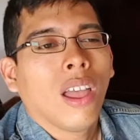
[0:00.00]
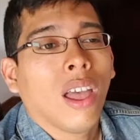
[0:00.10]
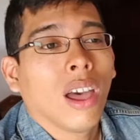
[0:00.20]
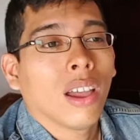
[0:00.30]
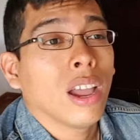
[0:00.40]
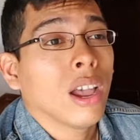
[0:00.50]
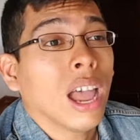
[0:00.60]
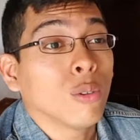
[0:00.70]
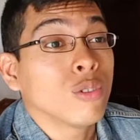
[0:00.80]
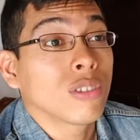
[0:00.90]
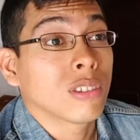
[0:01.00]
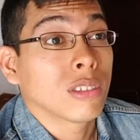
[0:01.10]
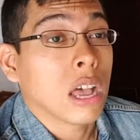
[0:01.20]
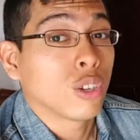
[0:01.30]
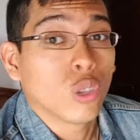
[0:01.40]
I
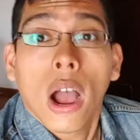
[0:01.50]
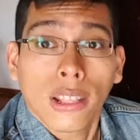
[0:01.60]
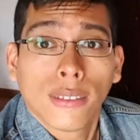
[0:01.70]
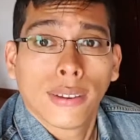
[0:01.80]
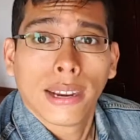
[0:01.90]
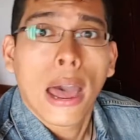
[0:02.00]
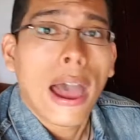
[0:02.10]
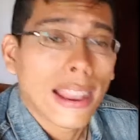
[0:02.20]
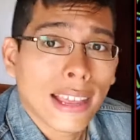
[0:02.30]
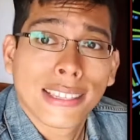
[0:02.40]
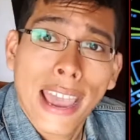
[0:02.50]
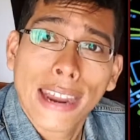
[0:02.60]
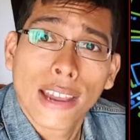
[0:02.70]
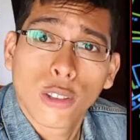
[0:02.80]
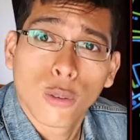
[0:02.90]
was shocked to find out I like
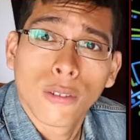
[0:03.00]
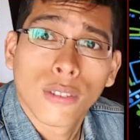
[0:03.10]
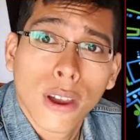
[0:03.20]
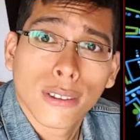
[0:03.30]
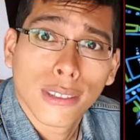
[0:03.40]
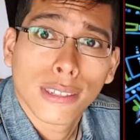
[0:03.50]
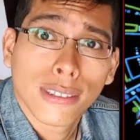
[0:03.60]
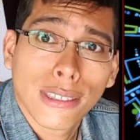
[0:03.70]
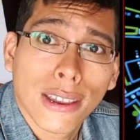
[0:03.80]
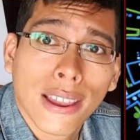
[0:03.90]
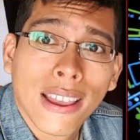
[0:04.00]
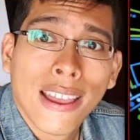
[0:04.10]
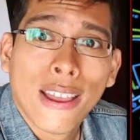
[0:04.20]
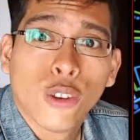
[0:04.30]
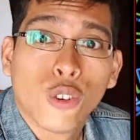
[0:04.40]
10 out of 12 songs on this thing.
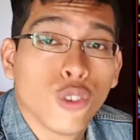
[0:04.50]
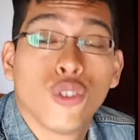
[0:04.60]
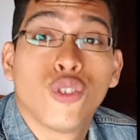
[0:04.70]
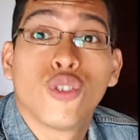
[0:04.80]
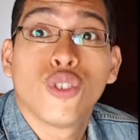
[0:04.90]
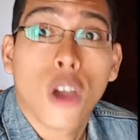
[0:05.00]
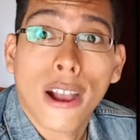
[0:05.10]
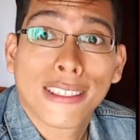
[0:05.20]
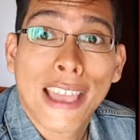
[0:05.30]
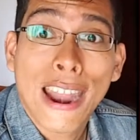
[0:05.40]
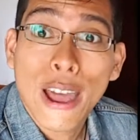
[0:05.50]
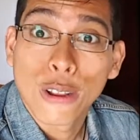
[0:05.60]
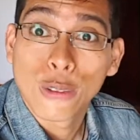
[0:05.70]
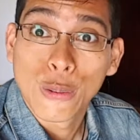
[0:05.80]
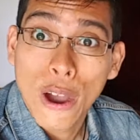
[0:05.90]
Just shocked. 10 out
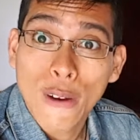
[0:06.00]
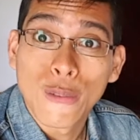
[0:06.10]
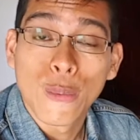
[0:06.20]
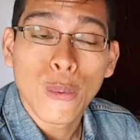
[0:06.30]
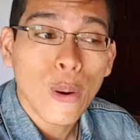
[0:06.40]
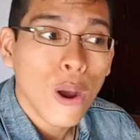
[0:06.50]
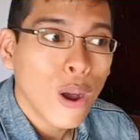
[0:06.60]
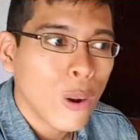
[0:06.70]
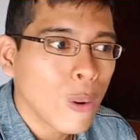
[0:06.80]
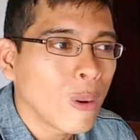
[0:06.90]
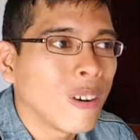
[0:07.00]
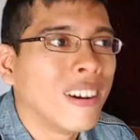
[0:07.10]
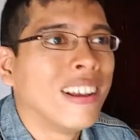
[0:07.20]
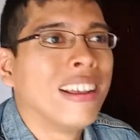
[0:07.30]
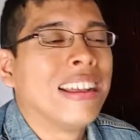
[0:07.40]
of 12? Whoa.
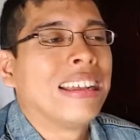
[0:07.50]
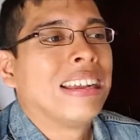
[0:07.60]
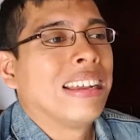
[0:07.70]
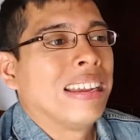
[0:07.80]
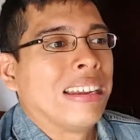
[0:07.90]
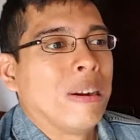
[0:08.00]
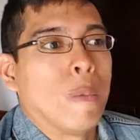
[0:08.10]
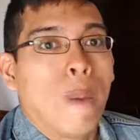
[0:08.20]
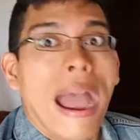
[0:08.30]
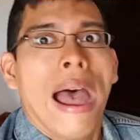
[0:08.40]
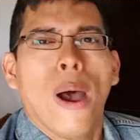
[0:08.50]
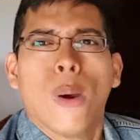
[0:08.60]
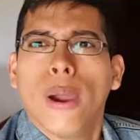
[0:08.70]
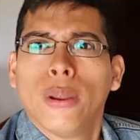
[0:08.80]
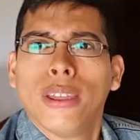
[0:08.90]

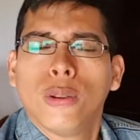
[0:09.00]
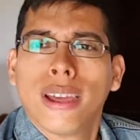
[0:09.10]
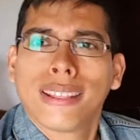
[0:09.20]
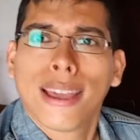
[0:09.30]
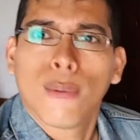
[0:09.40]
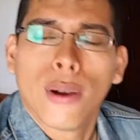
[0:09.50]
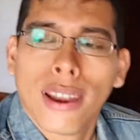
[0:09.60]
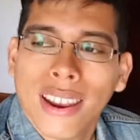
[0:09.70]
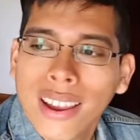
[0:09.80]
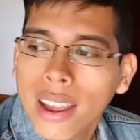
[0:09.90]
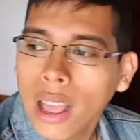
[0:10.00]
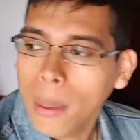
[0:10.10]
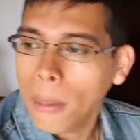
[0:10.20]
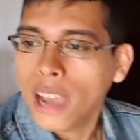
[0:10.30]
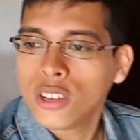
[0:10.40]
Wow. I mean, I do like that one.
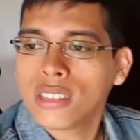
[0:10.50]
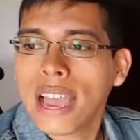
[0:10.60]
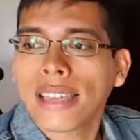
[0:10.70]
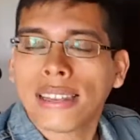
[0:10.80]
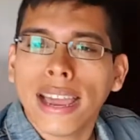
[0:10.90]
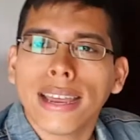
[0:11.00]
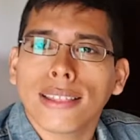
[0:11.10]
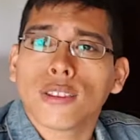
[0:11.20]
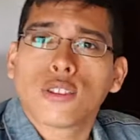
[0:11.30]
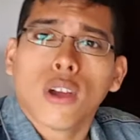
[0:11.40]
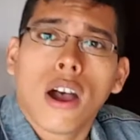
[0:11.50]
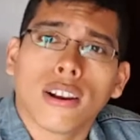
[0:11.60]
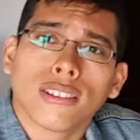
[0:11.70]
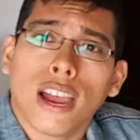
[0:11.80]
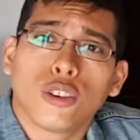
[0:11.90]
I like the
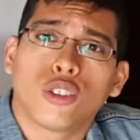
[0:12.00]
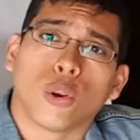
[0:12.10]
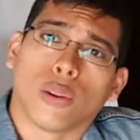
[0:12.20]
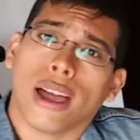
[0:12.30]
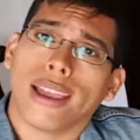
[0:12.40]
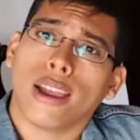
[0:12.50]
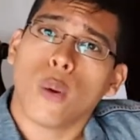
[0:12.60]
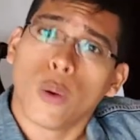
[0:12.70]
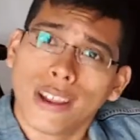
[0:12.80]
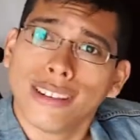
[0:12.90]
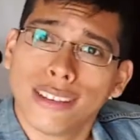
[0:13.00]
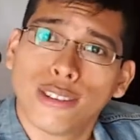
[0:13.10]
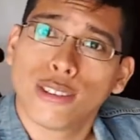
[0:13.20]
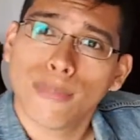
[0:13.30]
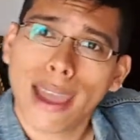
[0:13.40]
songs. I just don't like what it did
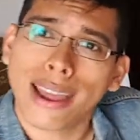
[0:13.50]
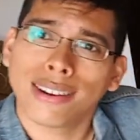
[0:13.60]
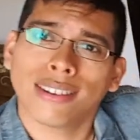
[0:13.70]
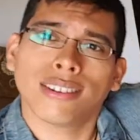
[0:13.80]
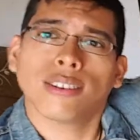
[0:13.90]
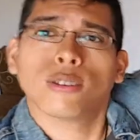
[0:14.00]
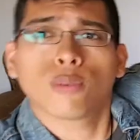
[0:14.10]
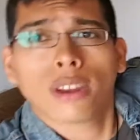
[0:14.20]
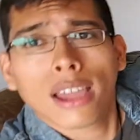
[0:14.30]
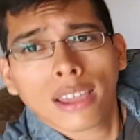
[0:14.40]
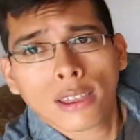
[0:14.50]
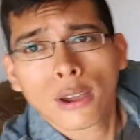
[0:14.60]
to the band, is what I